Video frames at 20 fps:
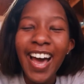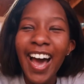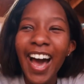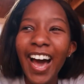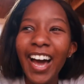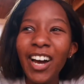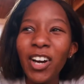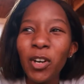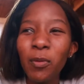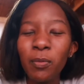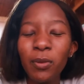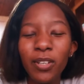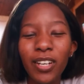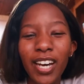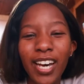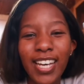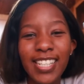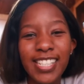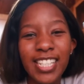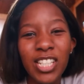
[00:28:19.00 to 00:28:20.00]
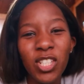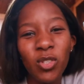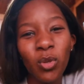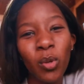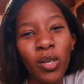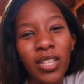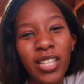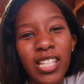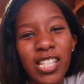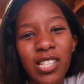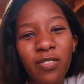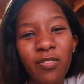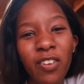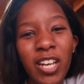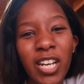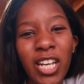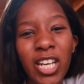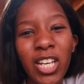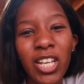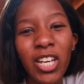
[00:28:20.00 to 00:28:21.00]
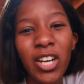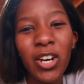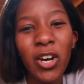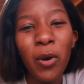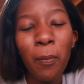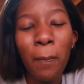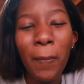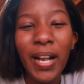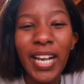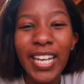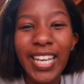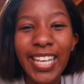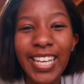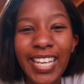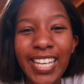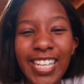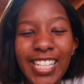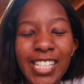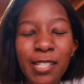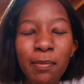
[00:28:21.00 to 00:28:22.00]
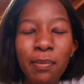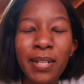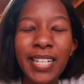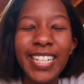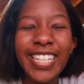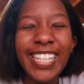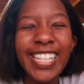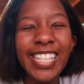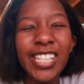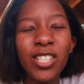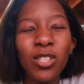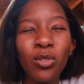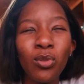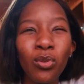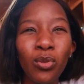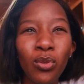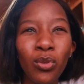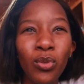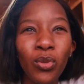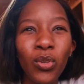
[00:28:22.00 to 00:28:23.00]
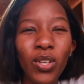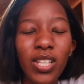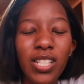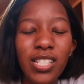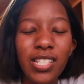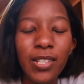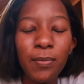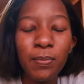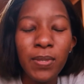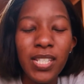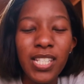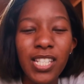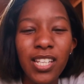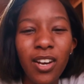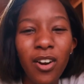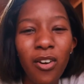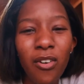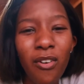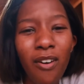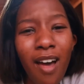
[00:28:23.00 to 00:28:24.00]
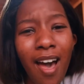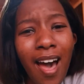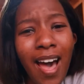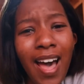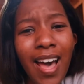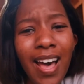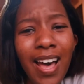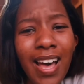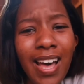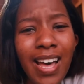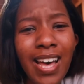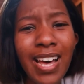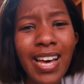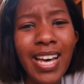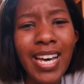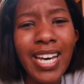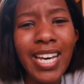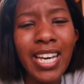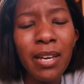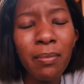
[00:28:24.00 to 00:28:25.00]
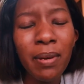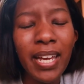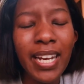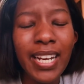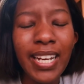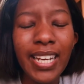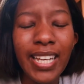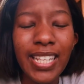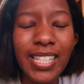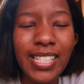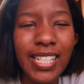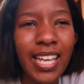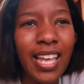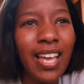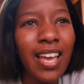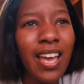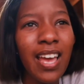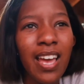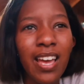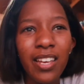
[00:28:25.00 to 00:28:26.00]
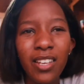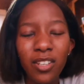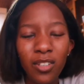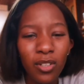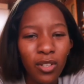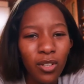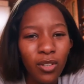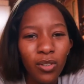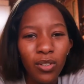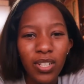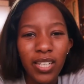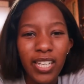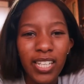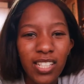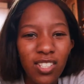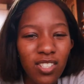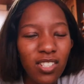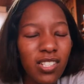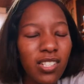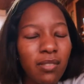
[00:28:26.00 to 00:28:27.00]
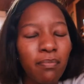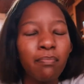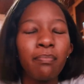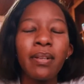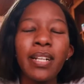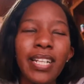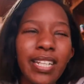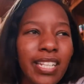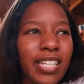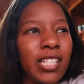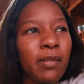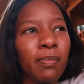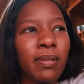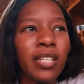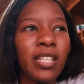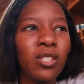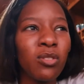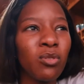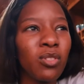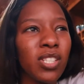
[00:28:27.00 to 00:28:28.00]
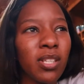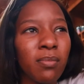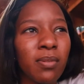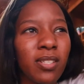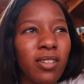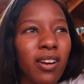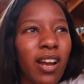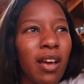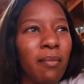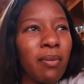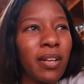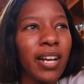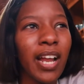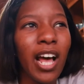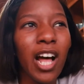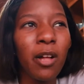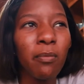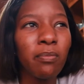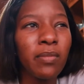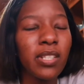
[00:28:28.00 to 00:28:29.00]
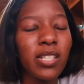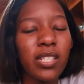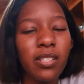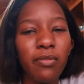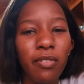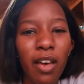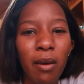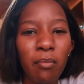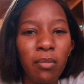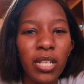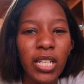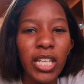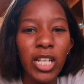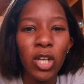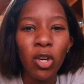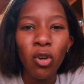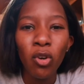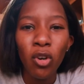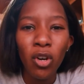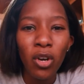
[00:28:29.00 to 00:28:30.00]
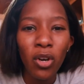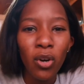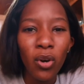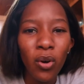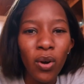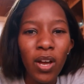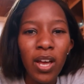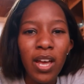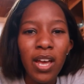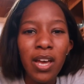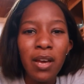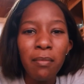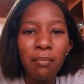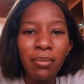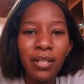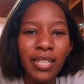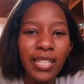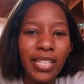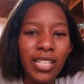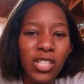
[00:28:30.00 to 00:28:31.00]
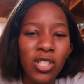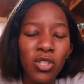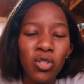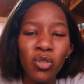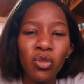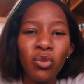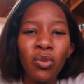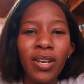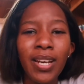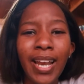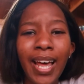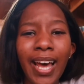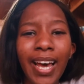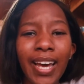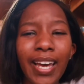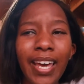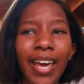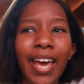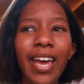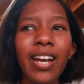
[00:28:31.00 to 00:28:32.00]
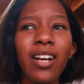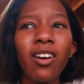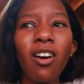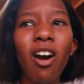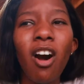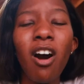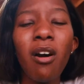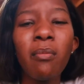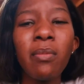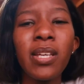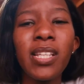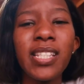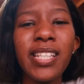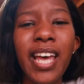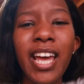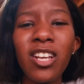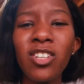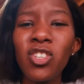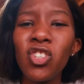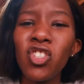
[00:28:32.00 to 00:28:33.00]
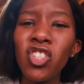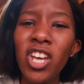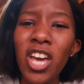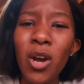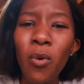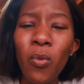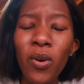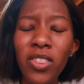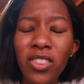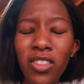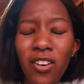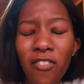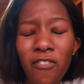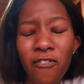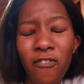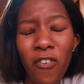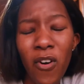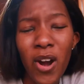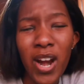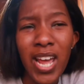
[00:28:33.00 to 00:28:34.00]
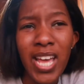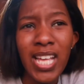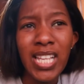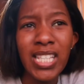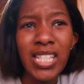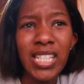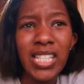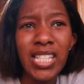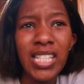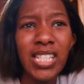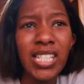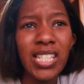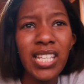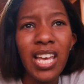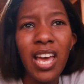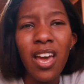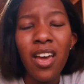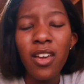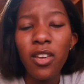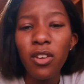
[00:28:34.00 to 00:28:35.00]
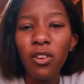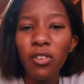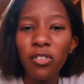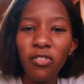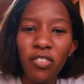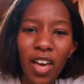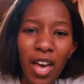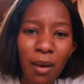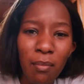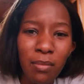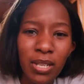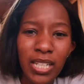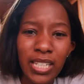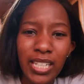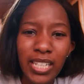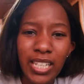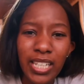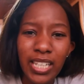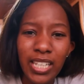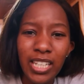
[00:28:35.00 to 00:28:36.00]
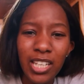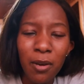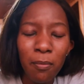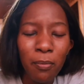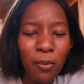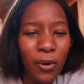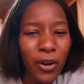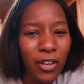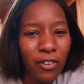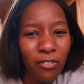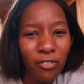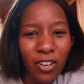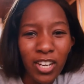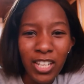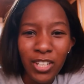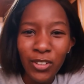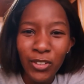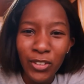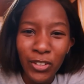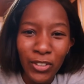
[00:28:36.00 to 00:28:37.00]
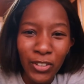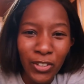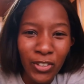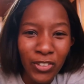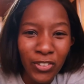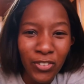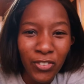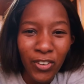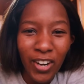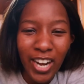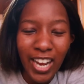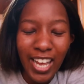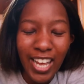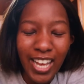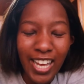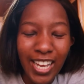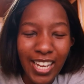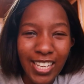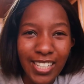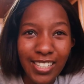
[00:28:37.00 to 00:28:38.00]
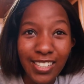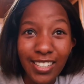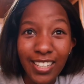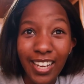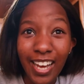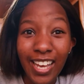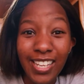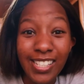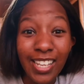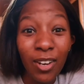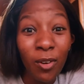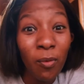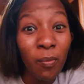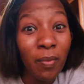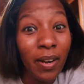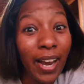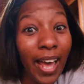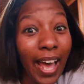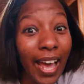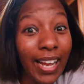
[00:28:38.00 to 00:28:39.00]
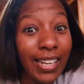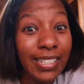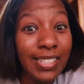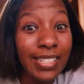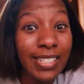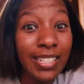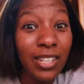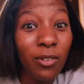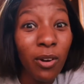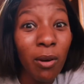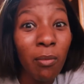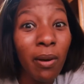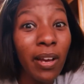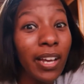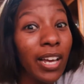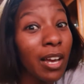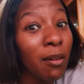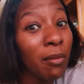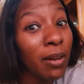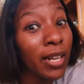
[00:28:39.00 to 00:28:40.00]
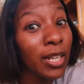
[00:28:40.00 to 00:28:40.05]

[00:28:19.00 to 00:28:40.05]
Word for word: I hope you guys enjoyed this video. Please, please do subscribe and let's you know let's just please please do subscribe and help this family grow please do like and comment and share with your friends your family your boyfriend your girlfriend guys are kumnandi kwabanye